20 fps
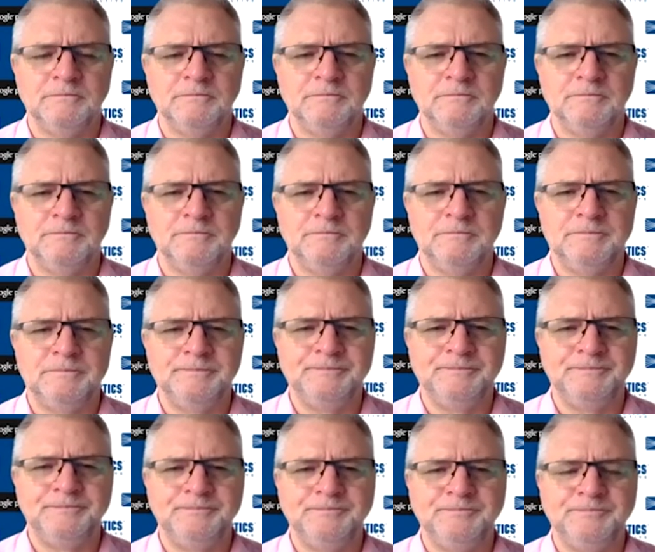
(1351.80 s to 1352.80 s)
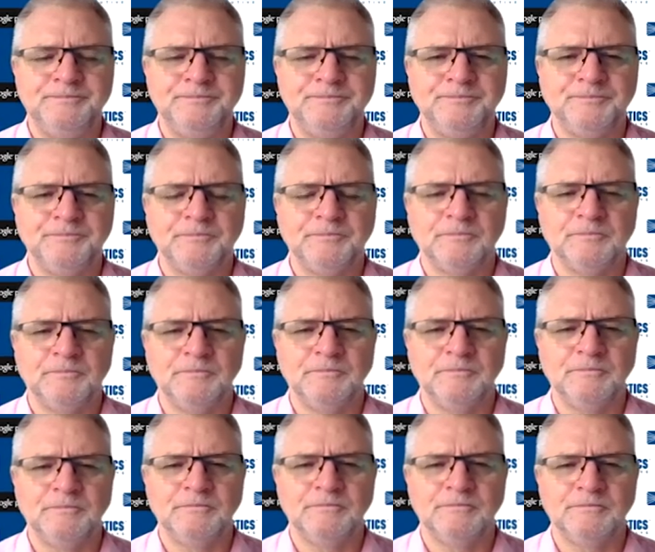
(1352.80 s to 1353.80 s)

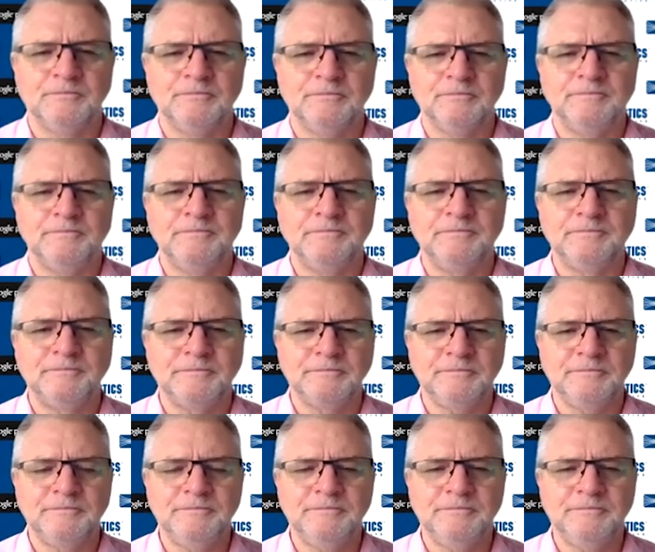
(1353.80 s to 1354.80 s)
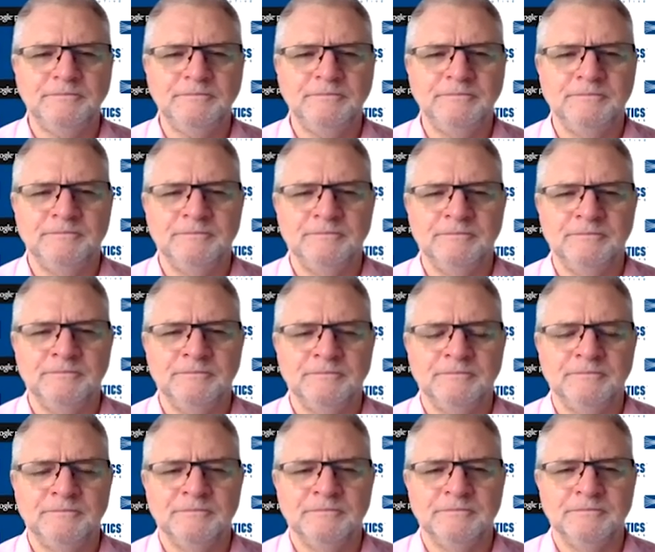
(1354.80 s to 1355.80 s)

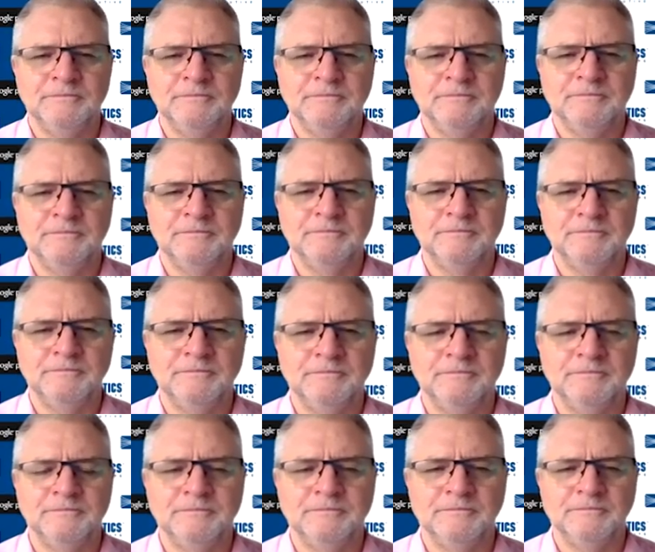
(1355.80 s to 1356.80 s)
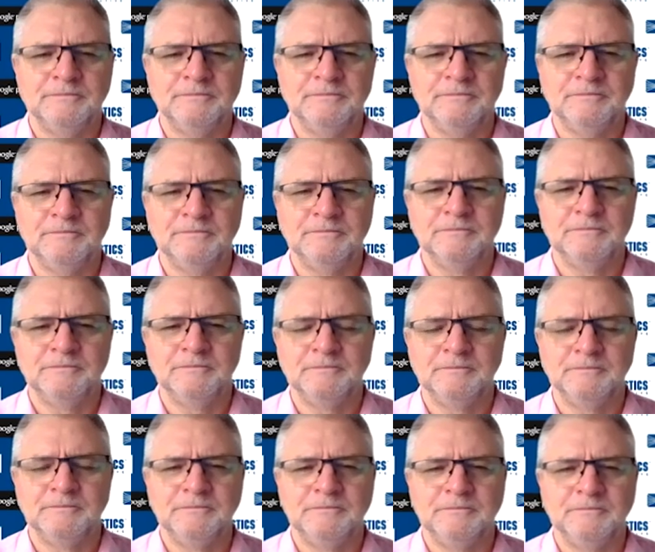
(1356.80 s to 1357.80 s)

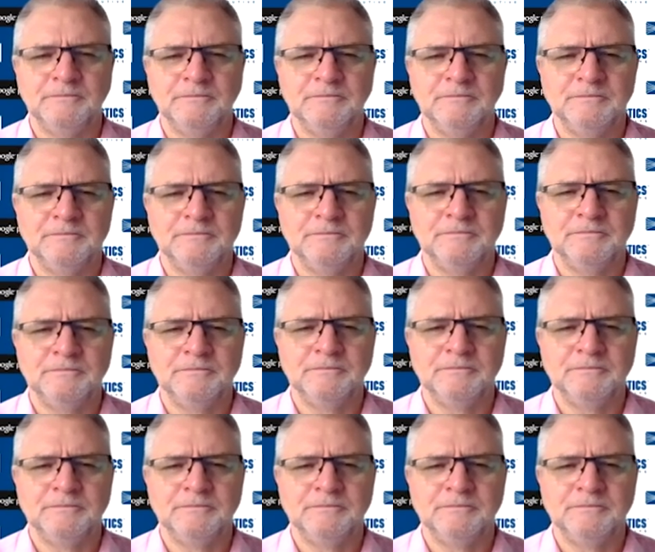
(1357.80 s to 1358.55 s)
(not speaking)